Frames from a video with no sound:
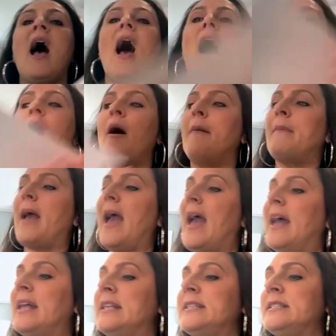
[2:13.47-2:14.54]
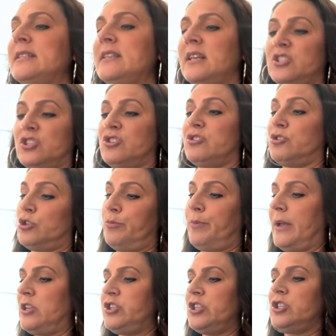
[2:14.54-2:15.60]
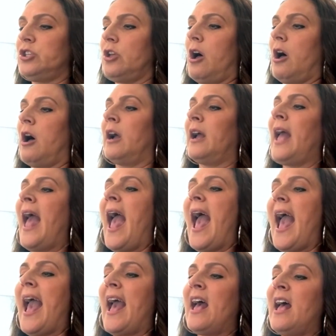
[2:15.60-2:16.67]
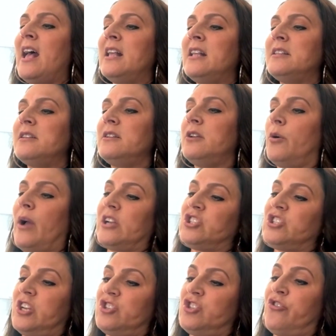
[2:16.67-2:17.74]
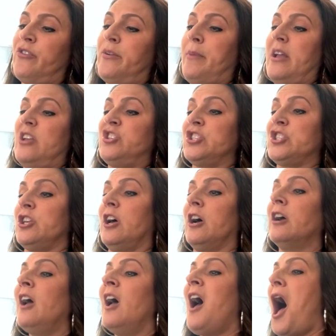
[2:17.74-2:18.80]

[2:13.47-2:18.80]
And it's 2 pages long, and no, actually it's 3 pages long.